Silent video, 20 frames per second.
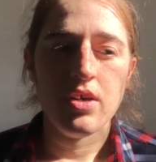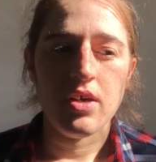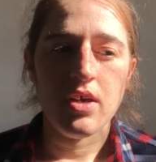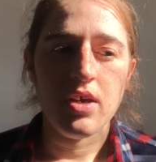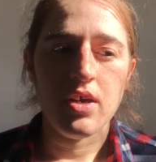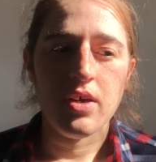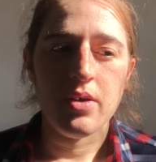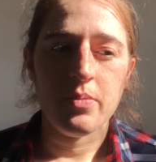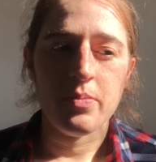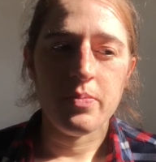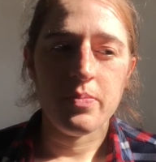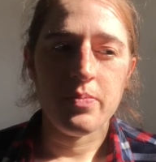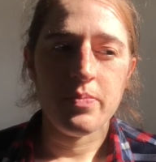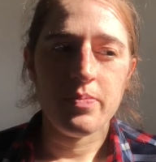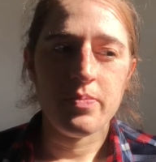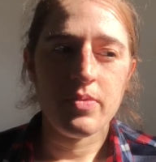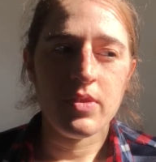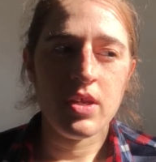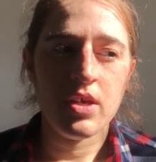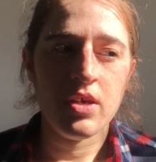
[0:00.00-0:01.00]
um,
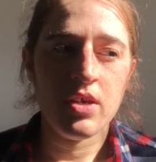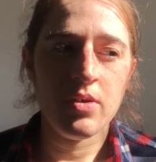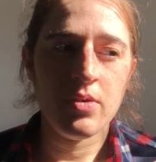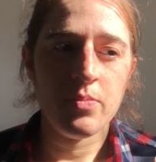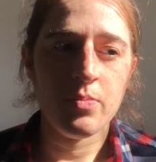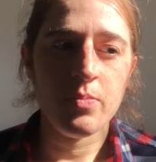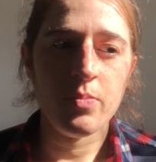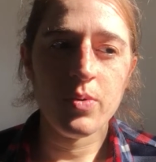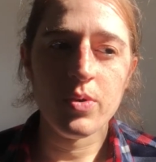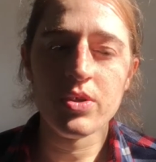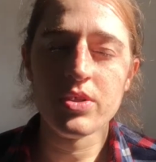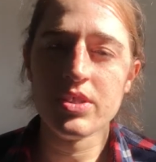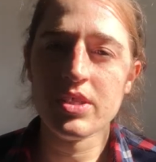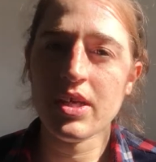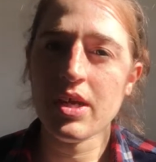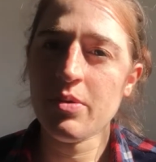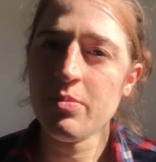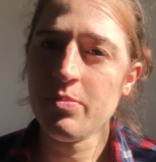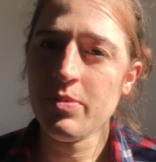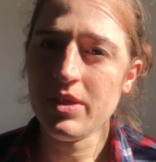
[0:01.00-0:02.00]
books
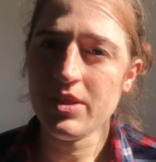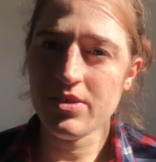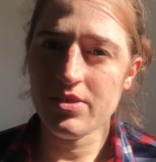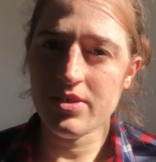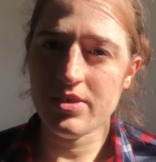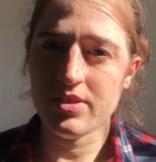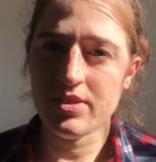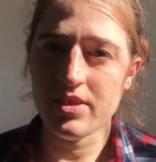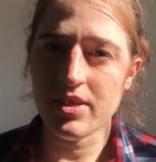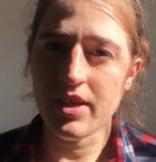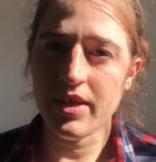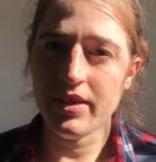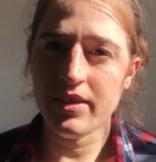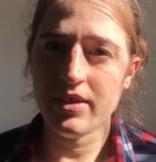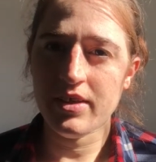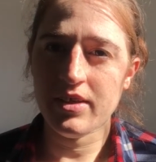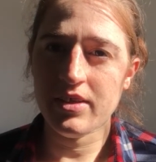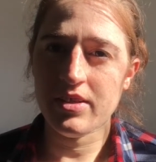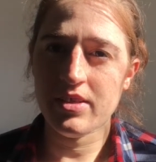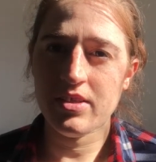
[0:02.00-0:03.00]
can be
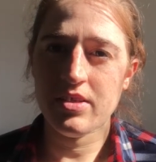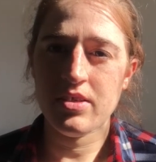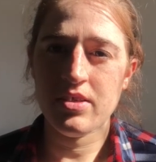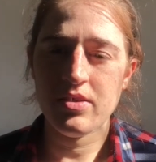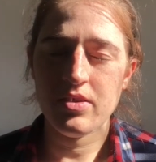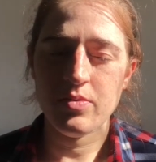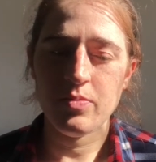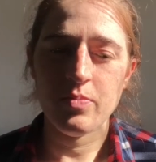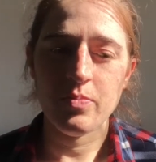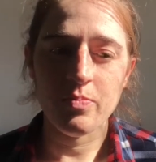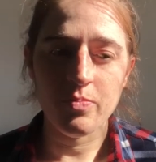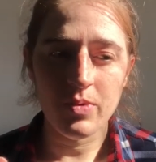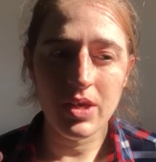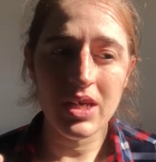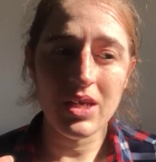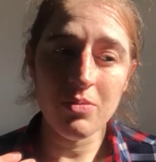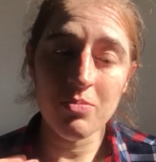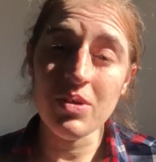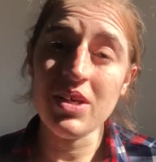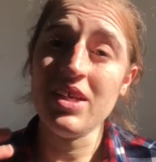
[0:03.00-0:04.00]
translated
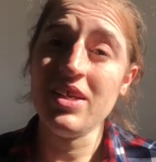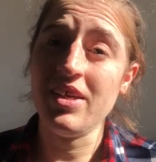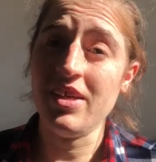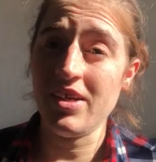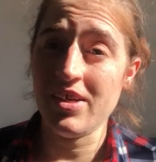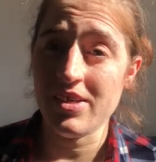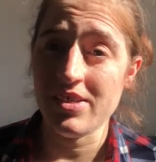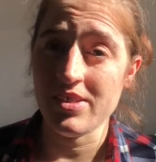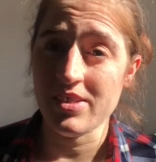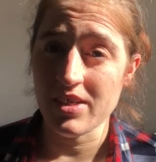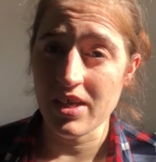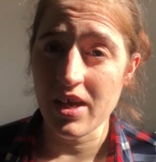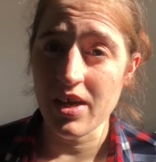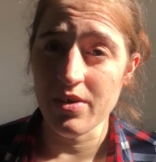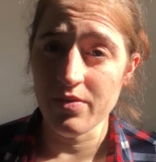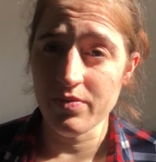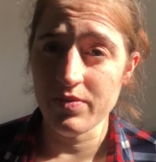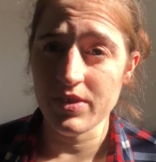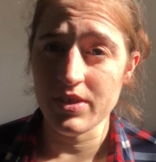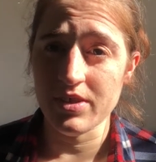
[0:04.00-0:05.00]
many, many years
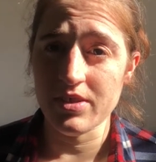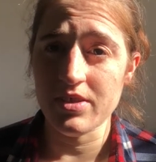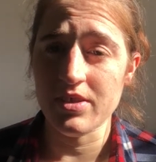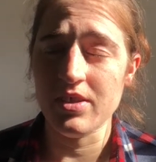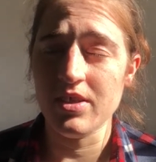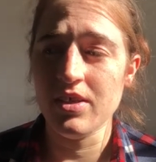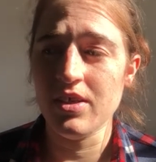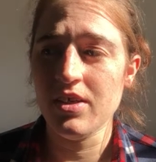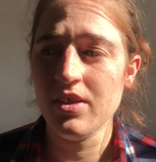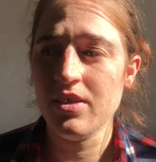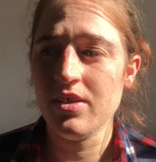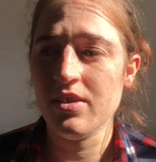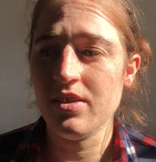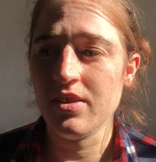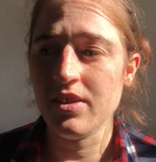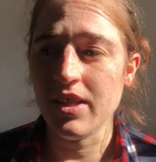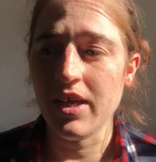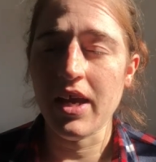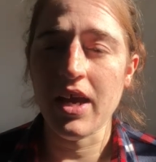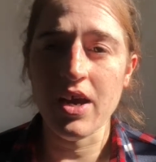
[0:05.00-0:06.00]
after
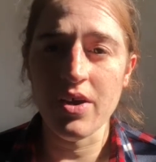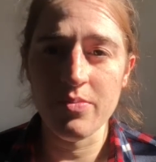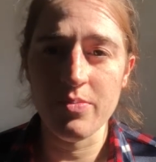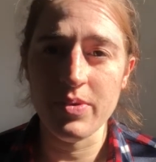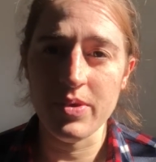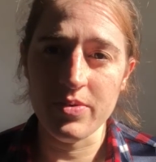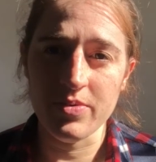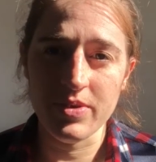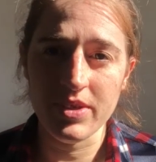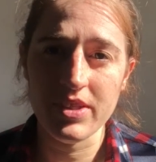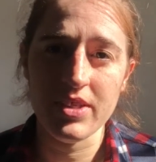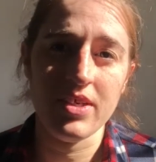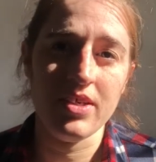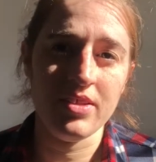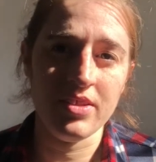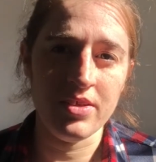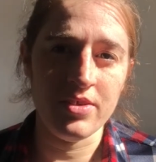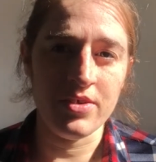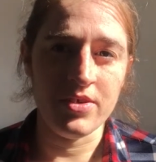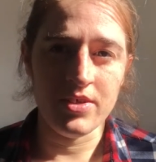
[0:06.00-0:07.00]
they have been written in
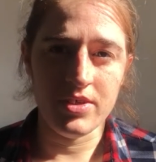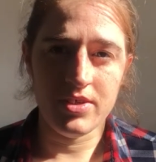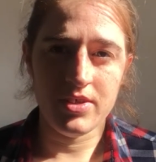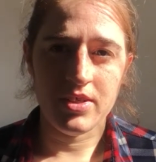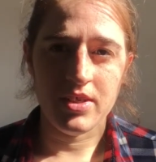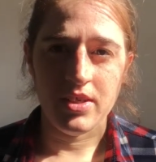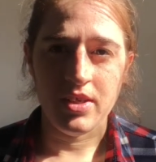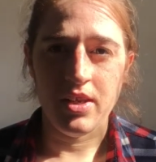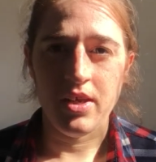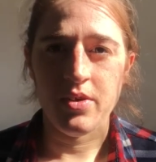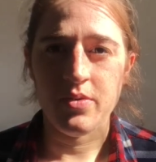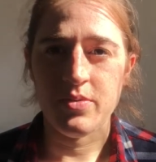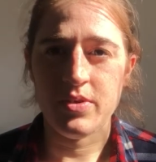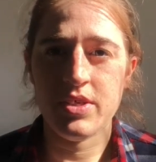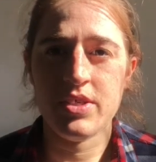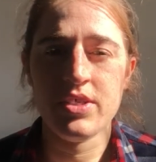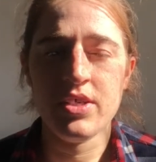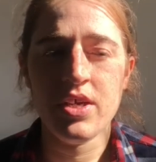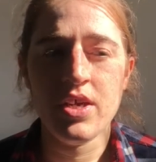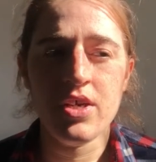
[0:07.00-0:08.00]
their original
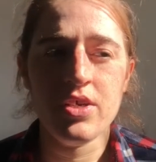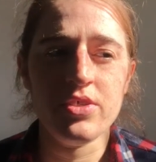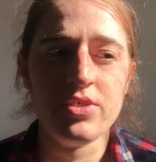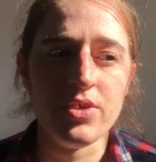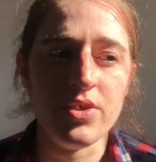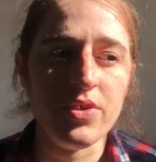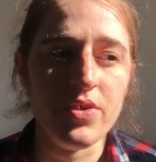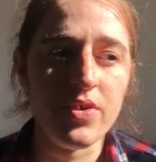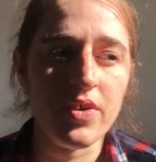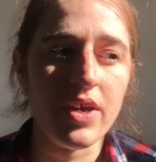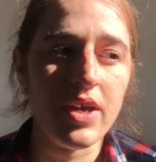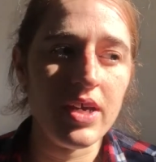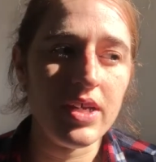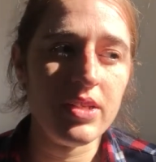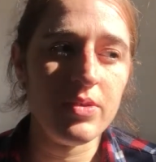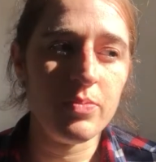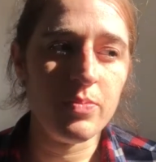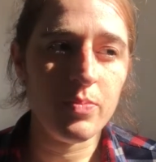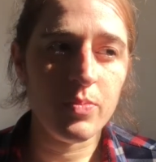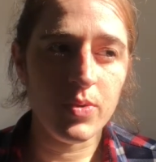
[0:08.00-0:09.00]
language. So you
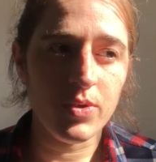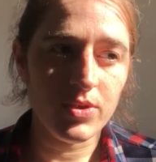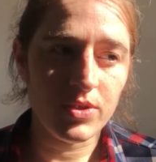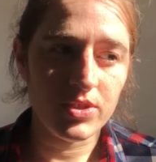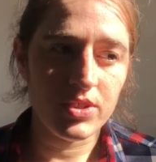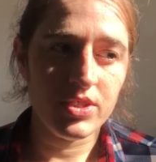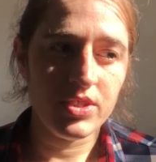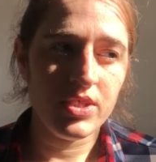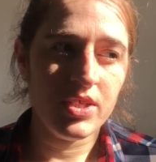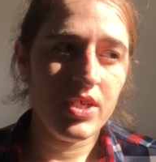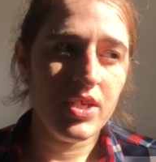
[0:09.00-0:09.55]
get books